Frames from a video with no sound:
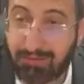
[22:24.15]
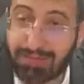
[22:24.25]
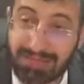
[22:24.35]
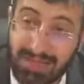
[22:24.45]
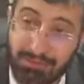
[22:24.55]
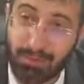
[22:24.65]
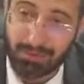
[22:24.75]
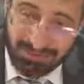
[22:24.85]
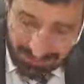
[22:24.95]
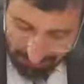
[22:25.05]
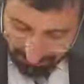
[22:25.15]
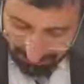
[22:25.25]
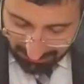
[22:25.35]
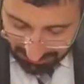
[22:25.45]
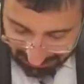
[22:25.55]
With emor, it says with
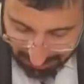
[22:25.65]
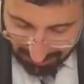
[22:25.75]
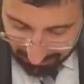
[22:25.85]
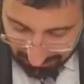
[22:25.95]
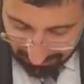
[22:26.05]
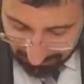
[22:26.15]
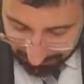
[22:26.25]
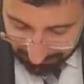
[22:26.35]
the extra vav.